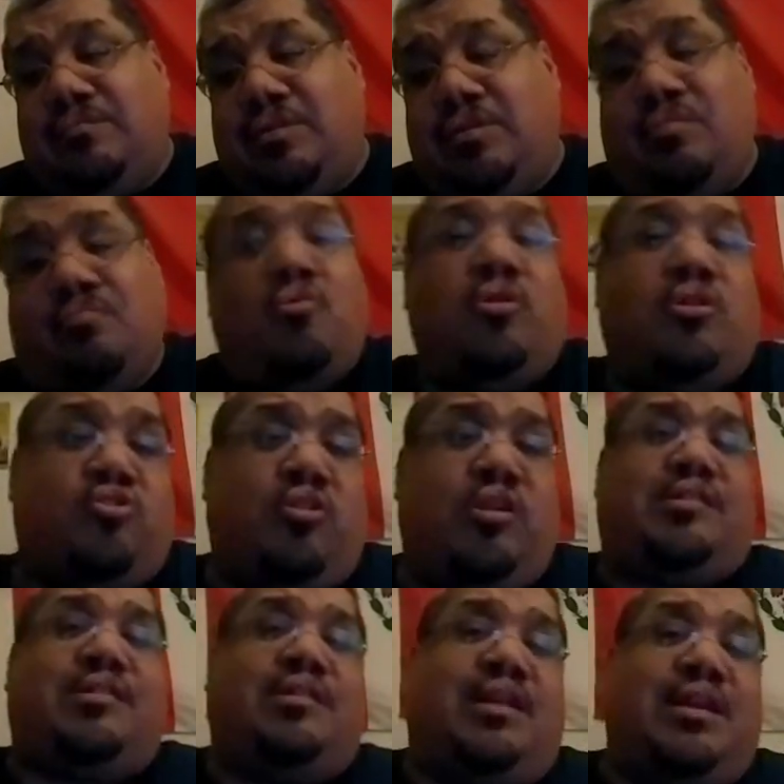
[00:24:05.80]
more
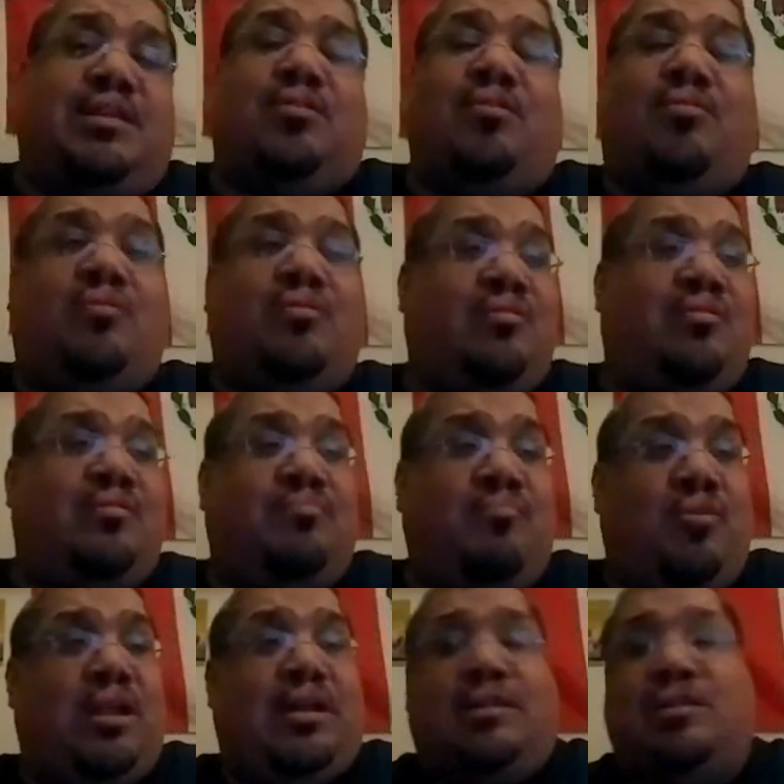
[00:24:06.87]
dressing like cholos,
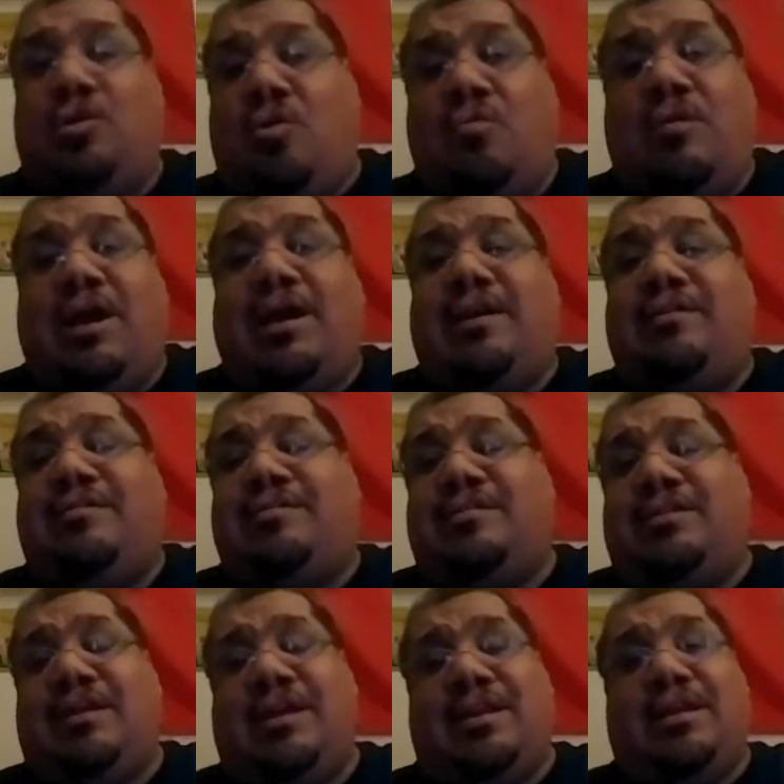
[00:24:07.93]
more like lowriders, and